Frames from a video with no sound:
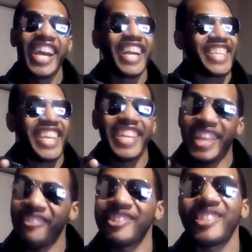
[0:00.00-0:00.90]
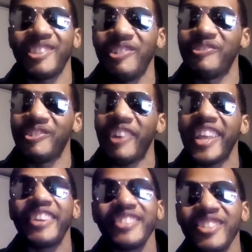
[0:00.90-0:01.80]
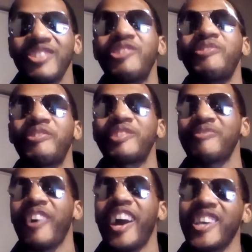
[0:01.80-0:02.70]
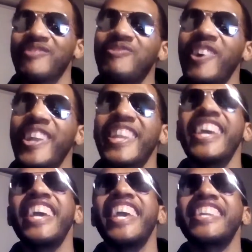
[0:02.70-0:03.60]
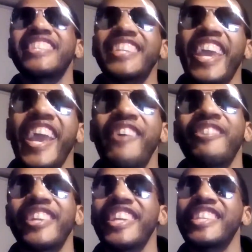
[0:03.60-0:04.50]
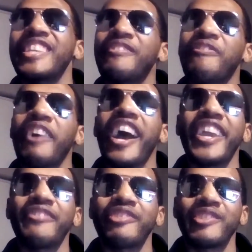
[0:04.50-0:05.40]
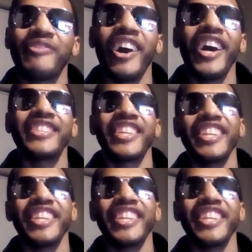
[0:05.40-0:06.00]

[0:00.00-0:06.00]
Again, that was stupid, right? It's a stupid response, but it's an arrogant, defiant response.